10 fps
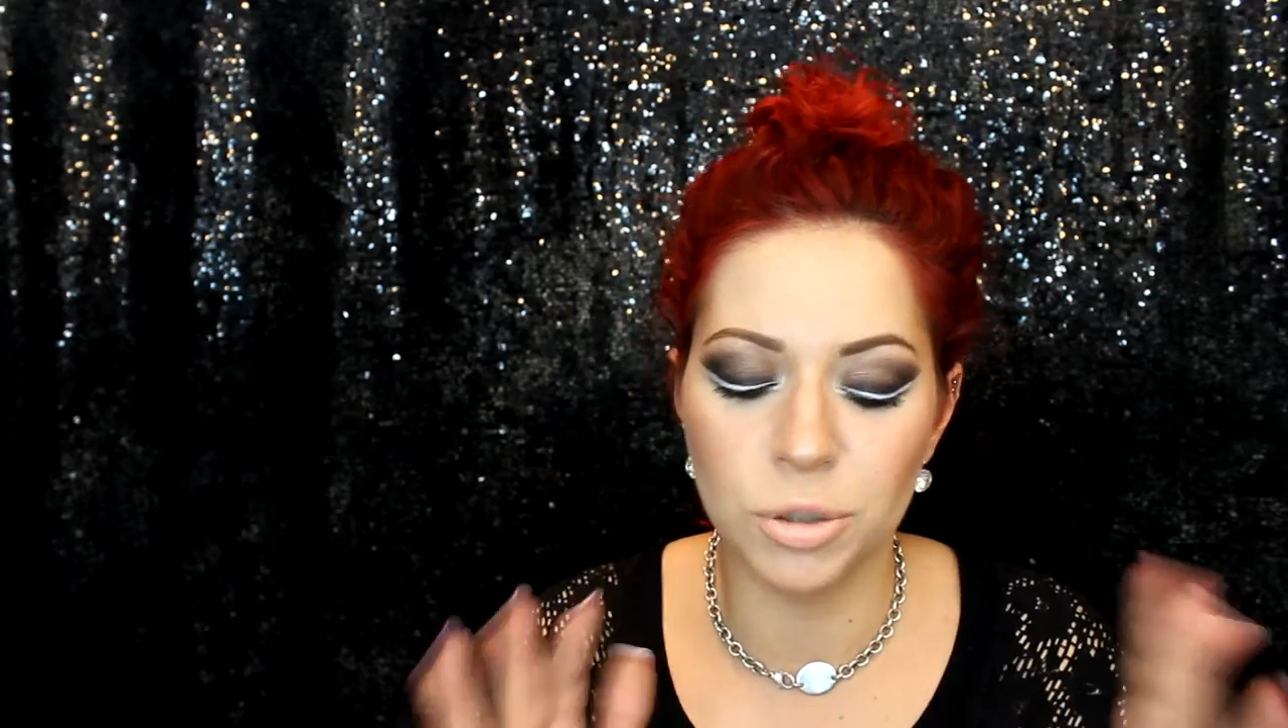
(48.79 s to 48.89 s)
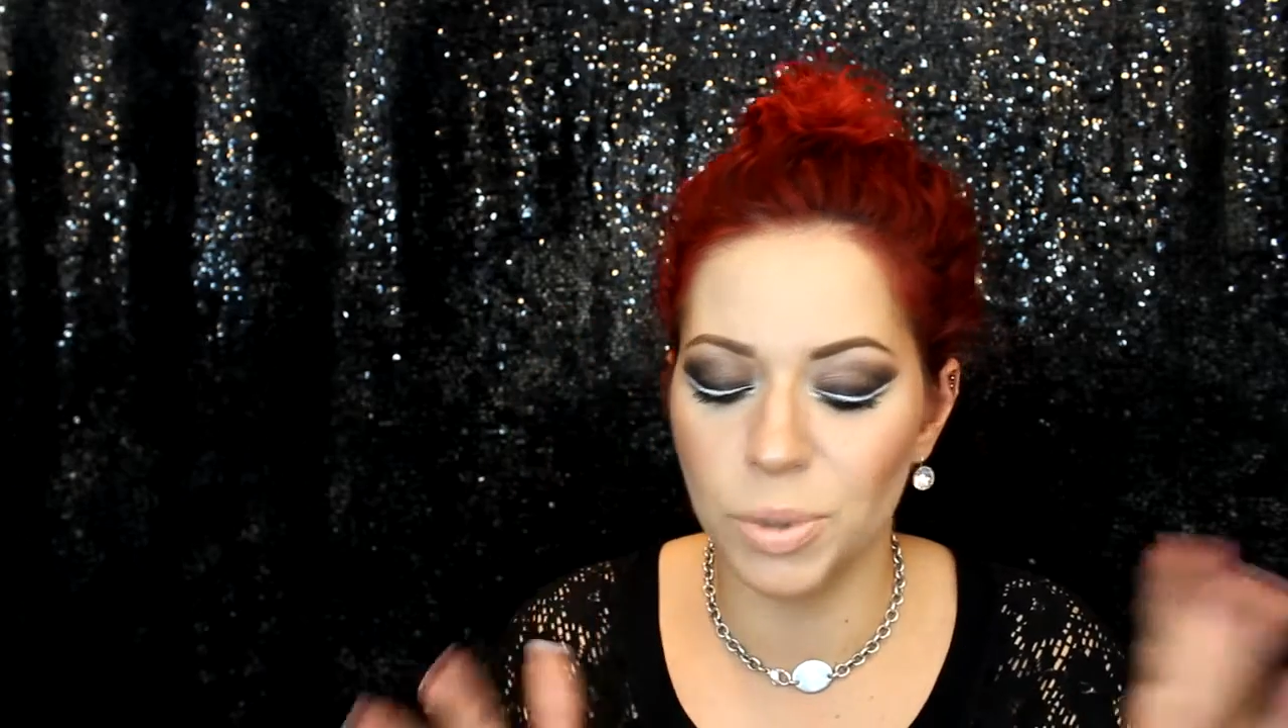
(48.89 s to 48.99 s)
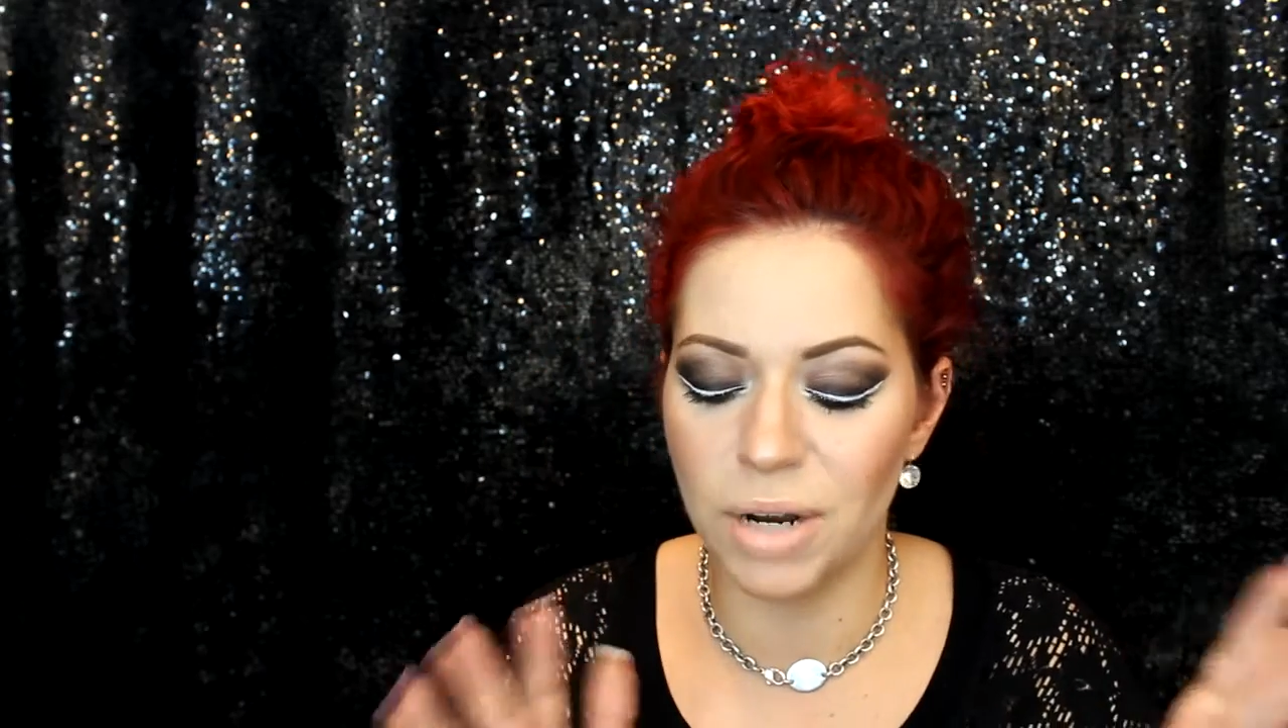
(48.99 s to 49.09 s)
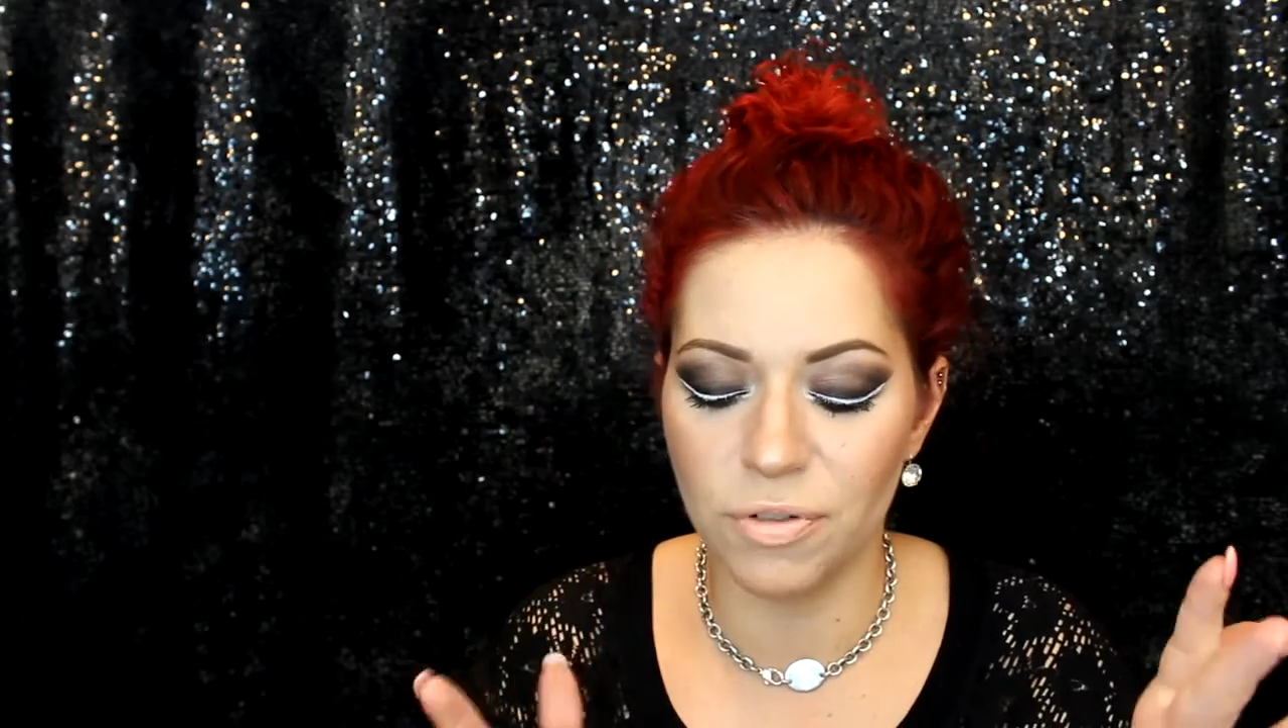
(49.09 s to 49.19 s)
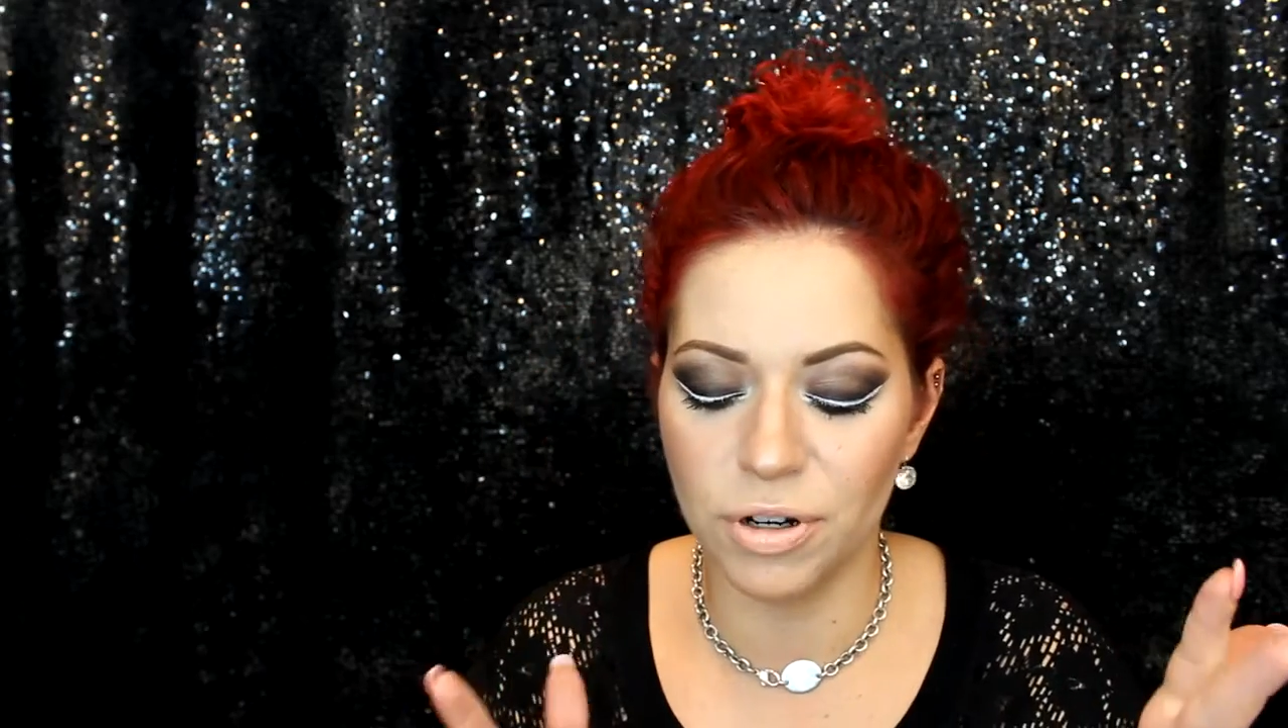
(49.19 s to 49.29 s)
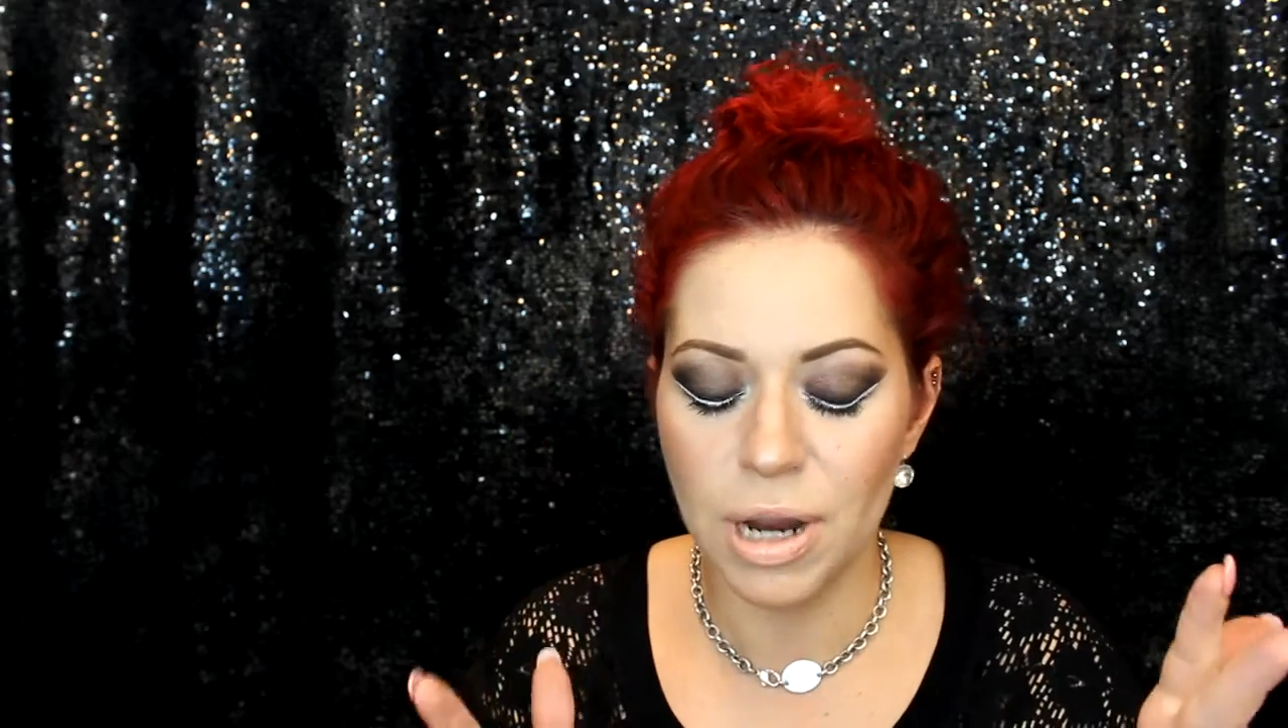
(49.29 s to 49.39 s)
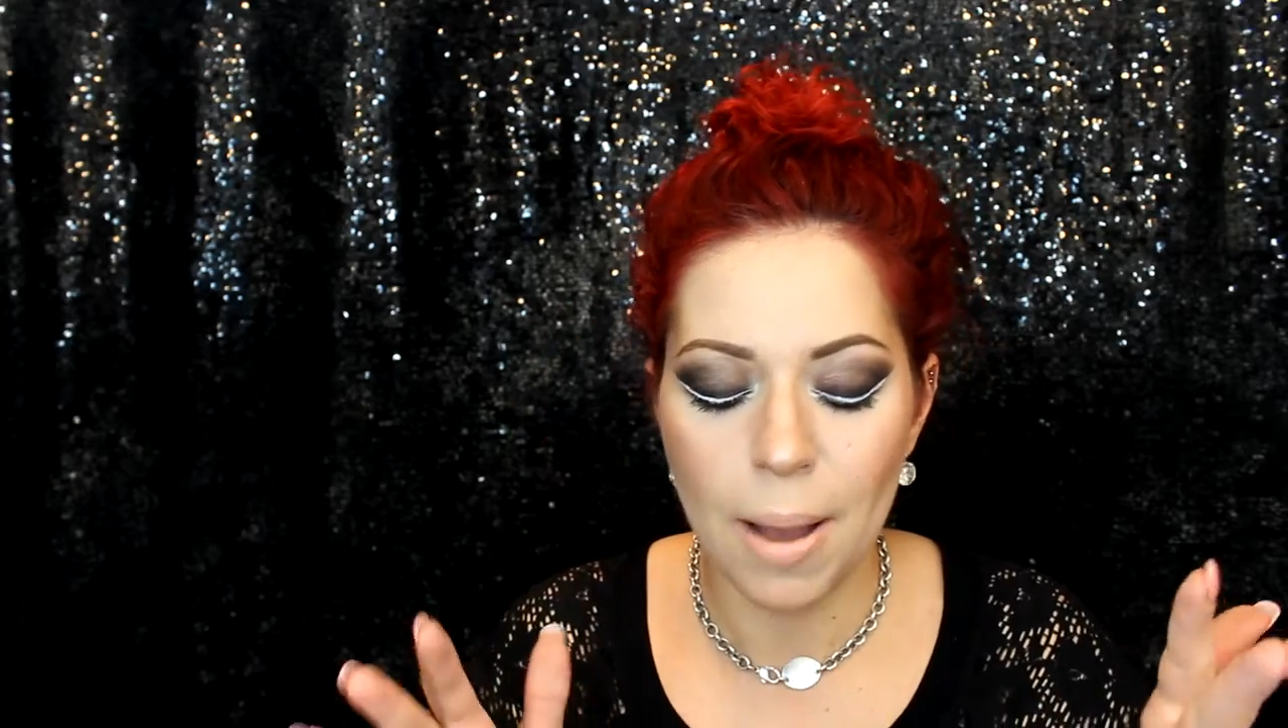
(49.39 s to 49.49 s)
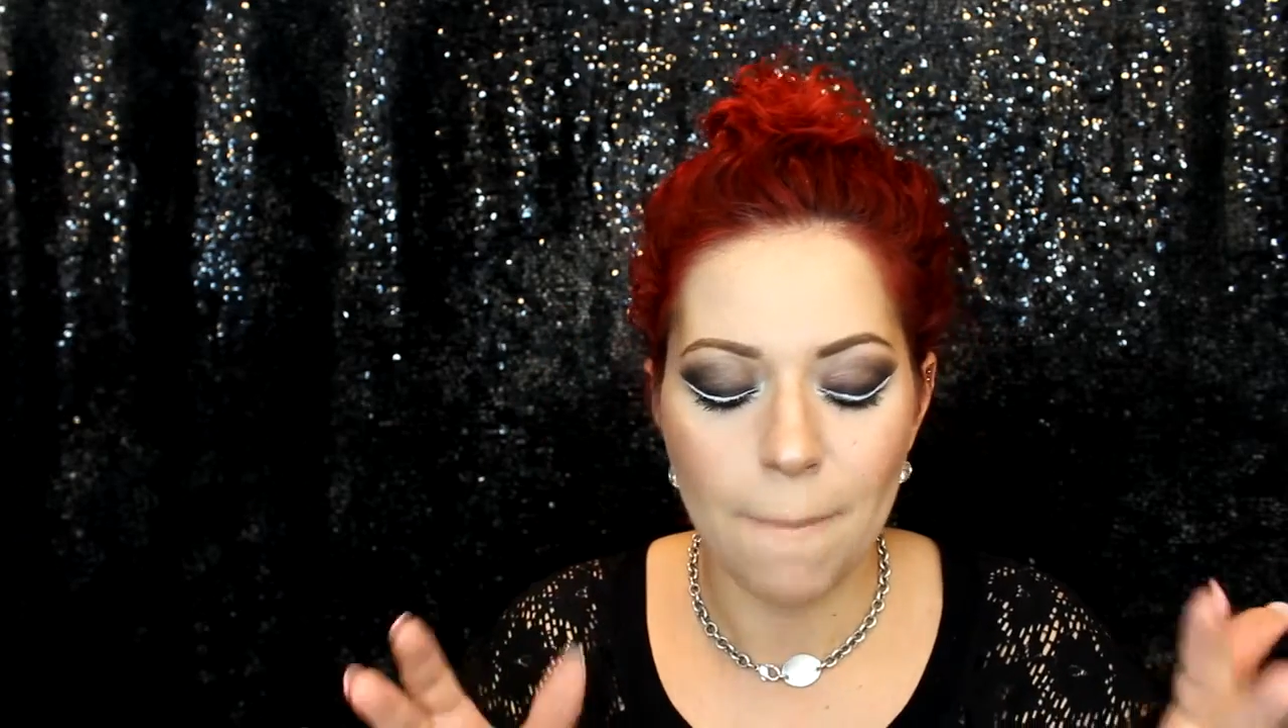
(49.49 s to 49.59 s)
or whatever,